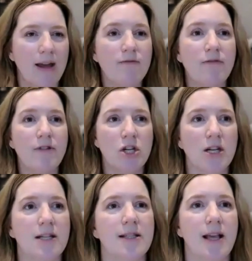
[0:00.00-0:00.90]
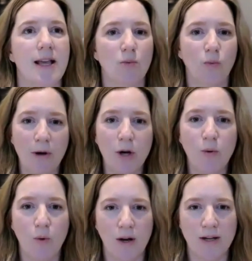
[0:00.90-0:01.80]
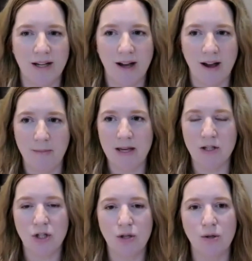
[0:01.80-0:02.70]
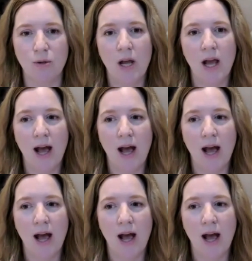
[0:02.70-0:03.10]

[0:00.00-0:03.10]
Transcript: envision is women who want to come into